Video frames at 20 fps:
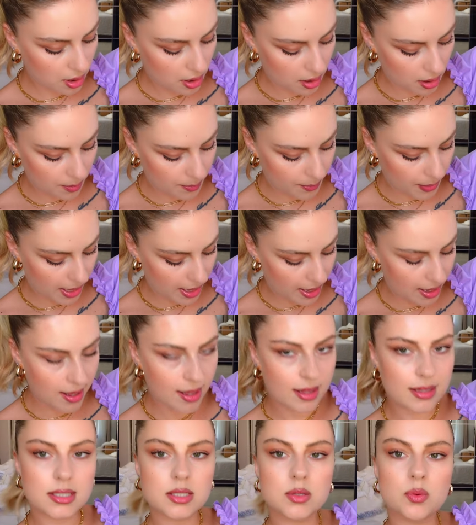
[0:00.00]
uh,
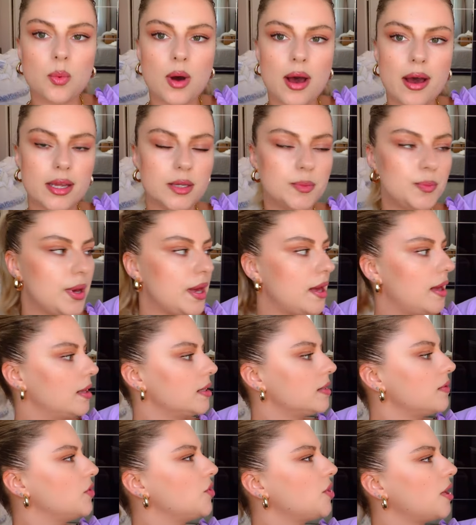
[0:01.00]
pants, white
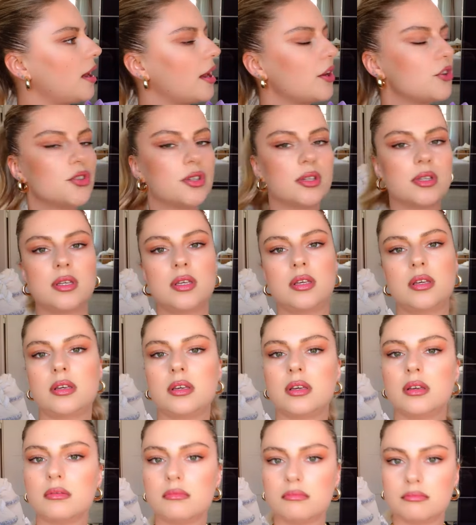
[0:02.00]
pants, which I
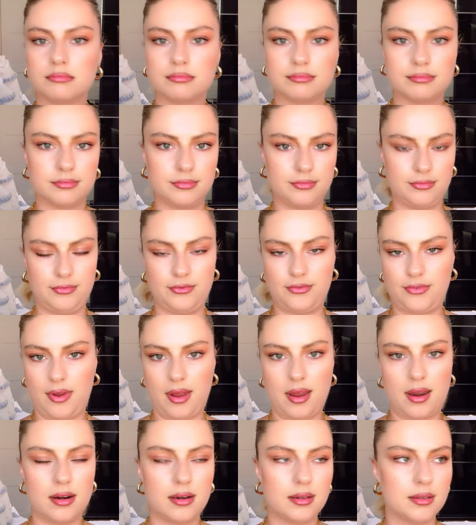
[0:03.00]
actually um,
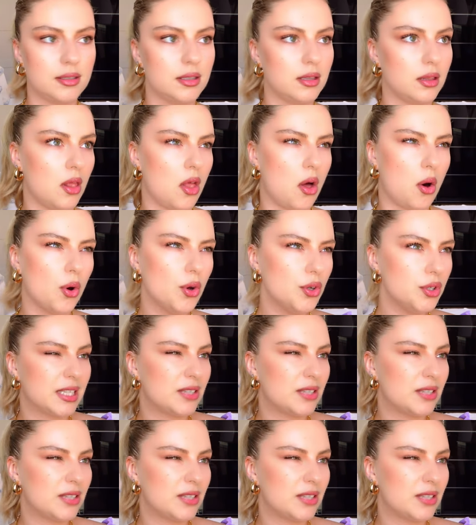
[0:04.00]
wear a lot.